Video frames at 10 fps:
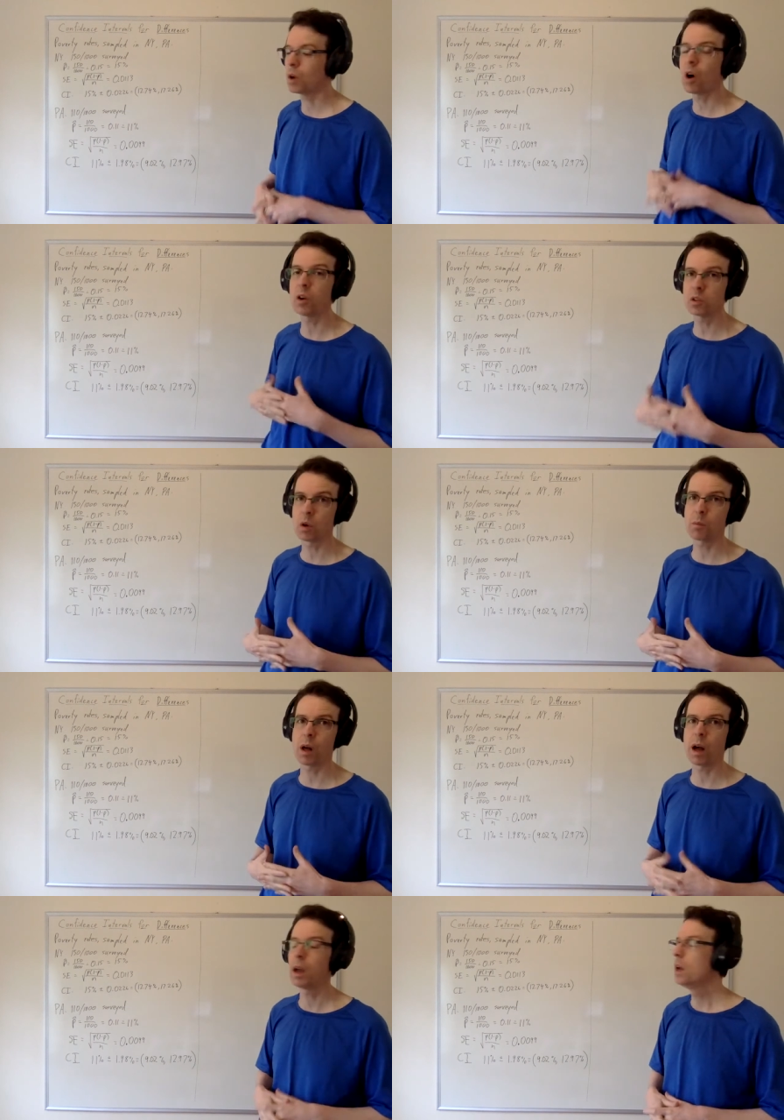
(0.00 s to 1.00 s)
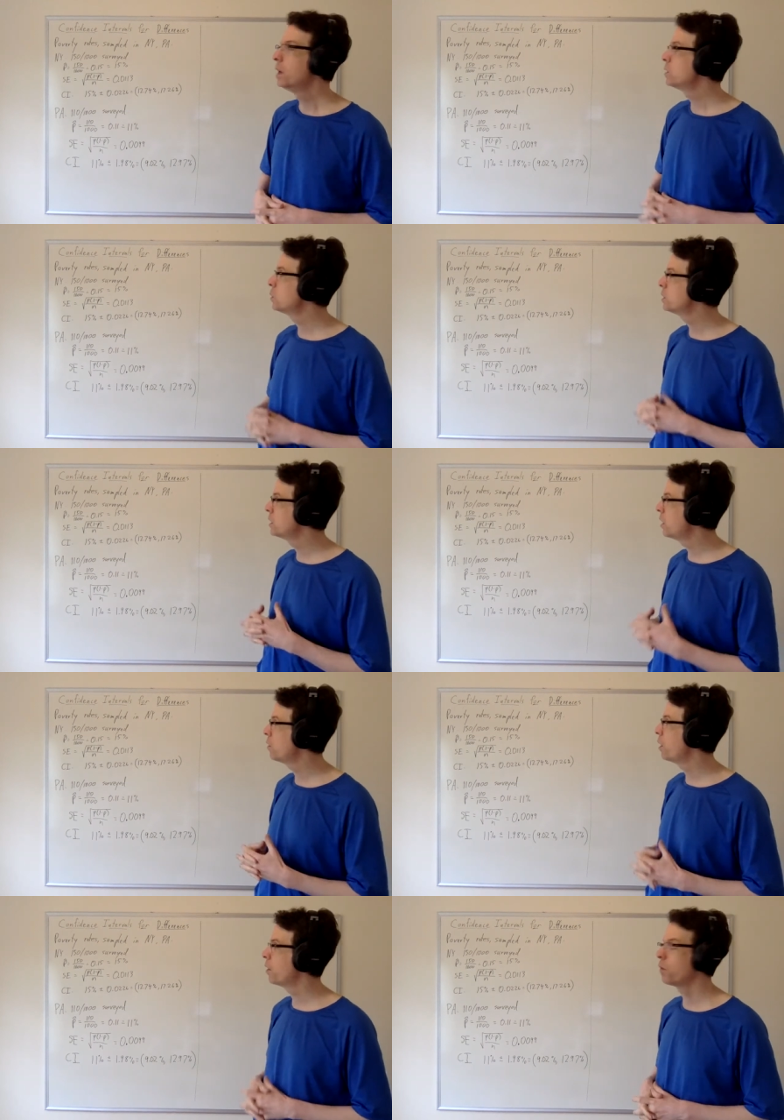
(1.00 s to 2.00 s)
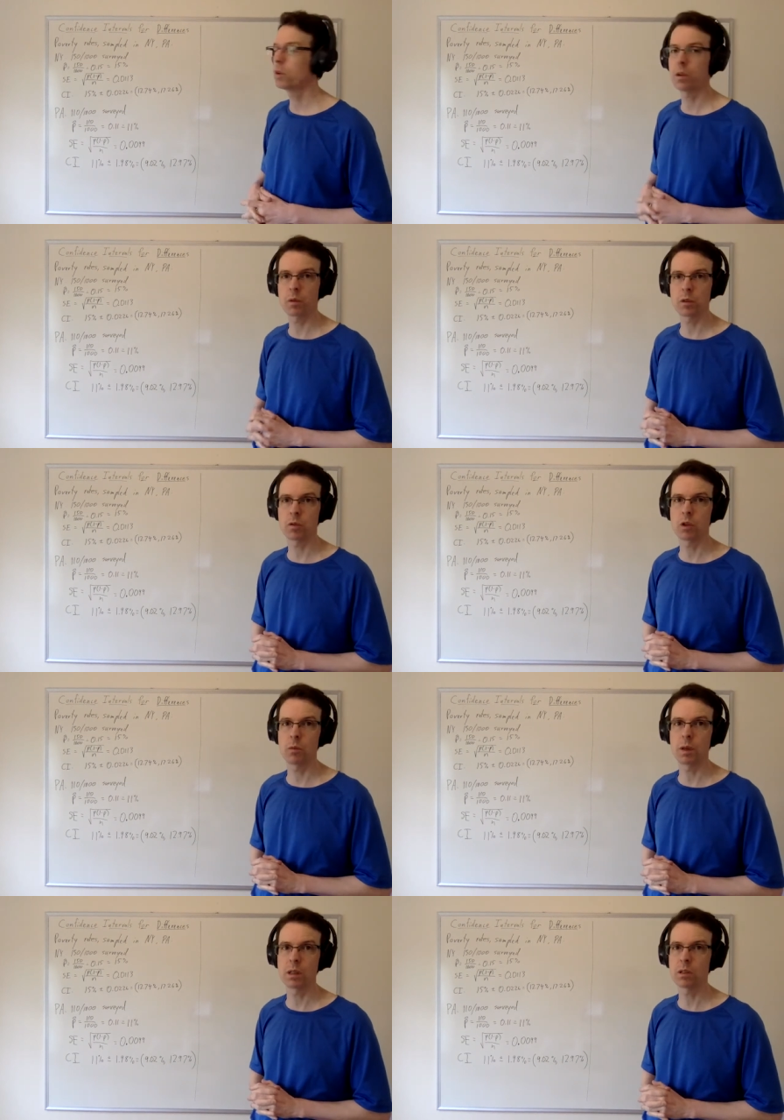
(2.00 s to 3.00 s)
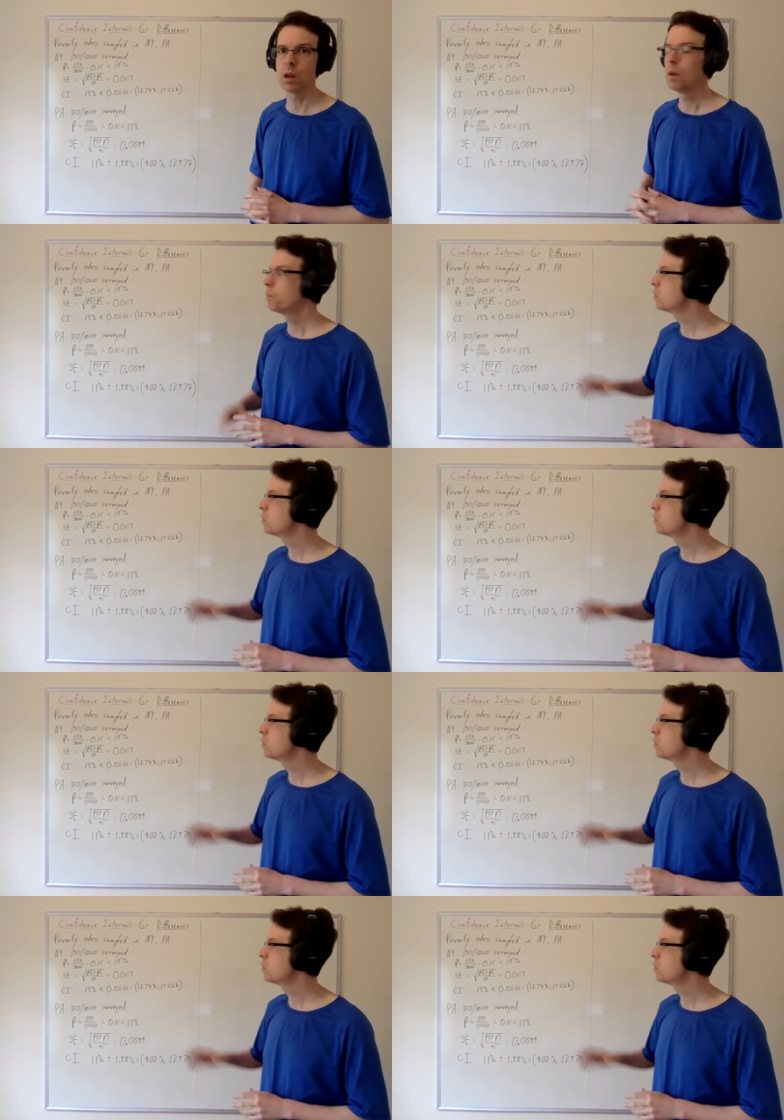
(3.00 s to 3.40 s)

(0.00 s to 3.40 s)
will also apply to a standard error for a difference of two means.